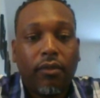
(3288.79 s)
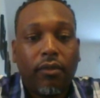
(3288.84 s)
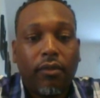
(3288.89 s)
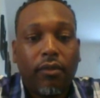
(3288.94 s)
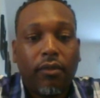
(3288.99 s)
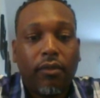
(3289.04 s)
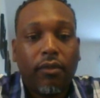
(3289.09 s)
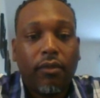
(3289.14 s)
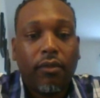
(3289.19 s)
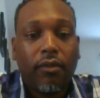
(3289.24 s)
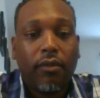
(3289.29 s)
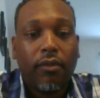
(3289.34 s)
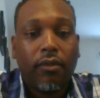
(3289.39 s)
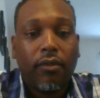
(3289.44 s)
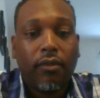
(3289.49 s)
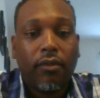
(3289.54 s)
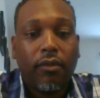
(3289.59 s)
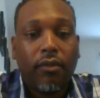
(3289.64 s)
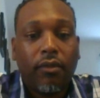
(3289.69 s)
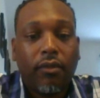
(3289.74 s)
with
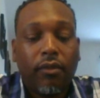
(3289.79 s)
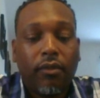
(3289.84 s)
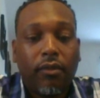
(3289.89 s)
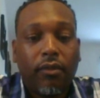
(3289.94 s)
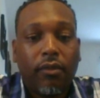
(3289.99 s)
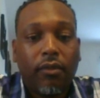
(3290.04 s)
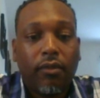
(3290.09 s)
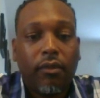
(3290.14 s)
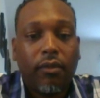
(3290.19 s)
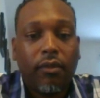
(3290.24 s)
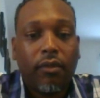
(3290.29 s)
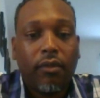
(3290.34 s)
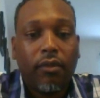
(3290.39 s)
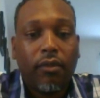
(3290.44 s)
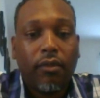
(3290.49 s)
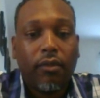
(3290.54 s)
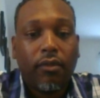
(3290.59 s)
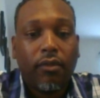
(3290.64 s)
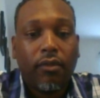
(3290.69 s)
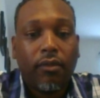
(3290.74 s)
a lot of
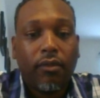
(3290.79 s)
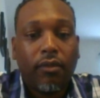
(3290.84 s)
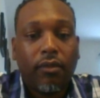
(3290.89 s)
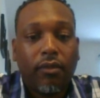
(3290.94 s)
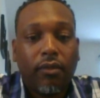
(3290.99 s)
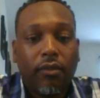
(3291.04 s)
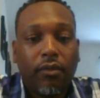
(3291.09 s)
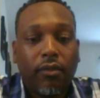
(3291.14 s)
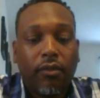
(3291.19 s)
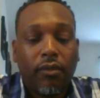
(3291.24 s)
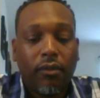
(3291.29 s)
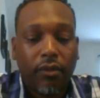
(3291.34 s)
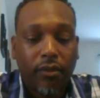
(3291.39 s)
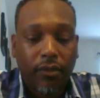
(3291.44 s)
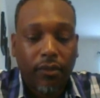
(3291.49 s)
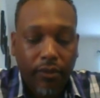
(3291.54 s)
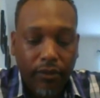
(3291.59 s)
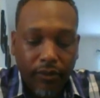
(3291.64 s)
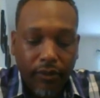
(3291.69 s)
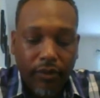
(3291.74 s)
black men,
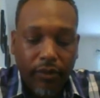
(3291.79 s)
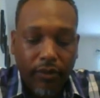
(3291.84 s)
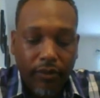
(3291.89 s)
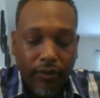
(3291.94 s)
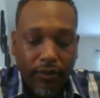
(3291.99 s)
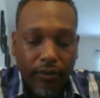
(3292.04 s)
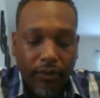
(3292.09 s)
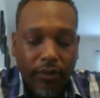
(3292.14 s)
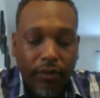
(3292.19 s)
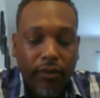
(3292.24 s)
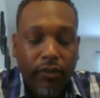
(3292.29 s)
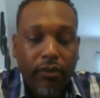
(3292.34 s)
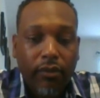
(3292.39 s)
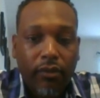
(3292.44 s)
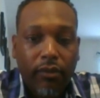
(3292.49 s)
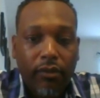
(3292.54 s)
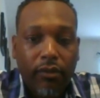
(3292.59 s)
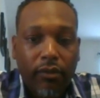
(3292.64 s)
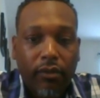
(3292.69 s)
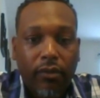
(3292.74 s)

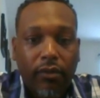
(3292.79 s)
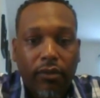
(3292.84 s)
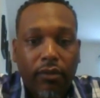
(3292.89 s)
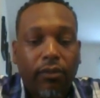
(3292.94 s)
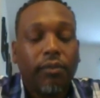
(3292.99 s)
just